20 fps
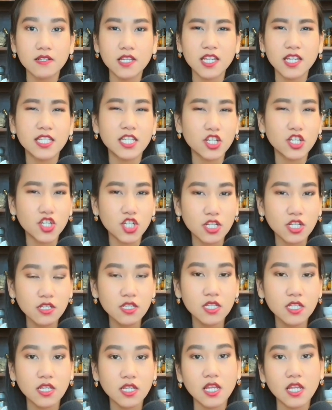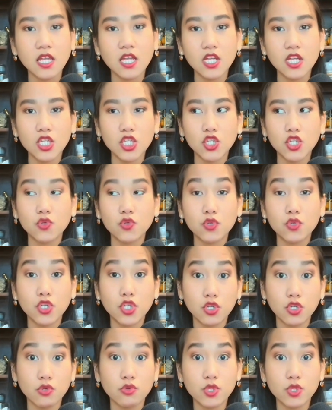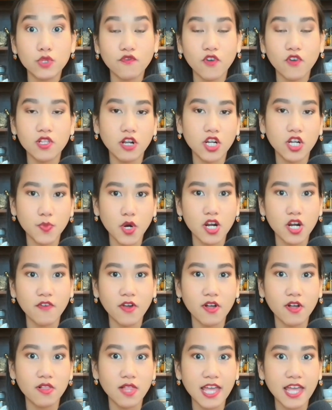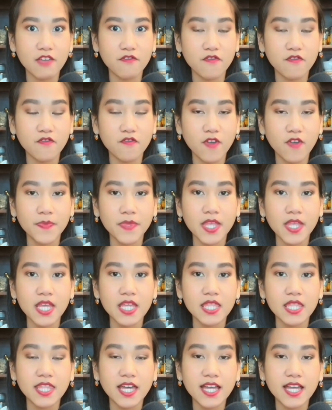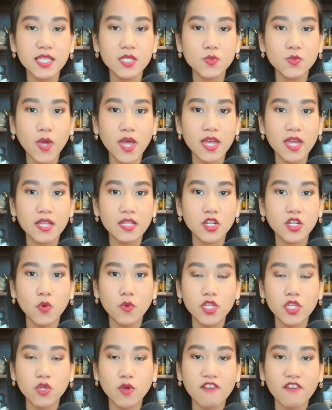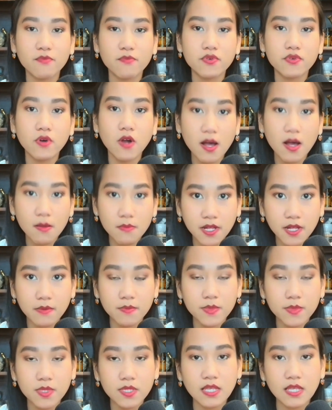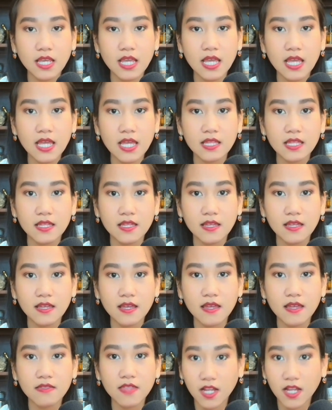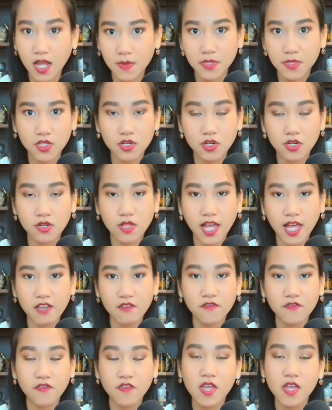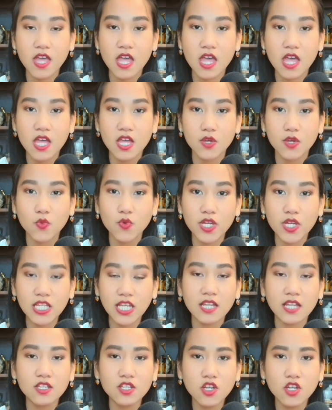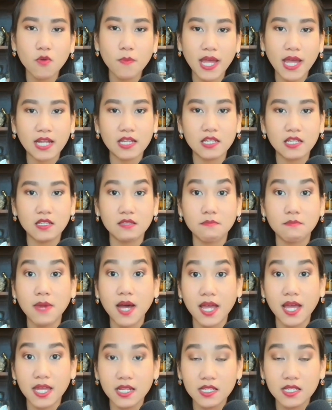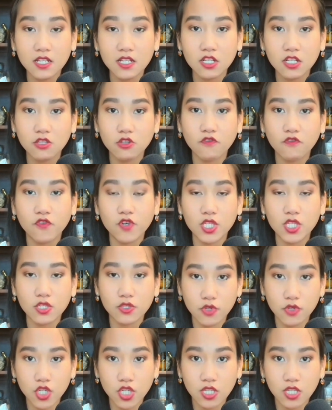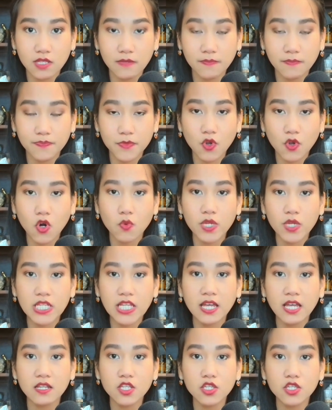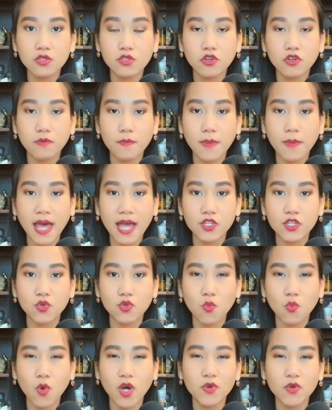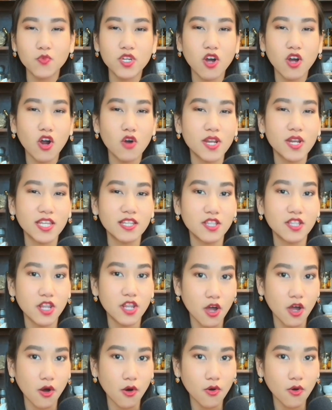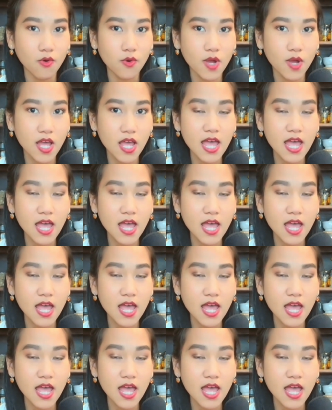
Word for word: conditioned to use for a large part of our life. That's when, you know, when you have problems that comes into your life, we tend to go back to the mind to look for solutions, or we tend to look back to what we already know,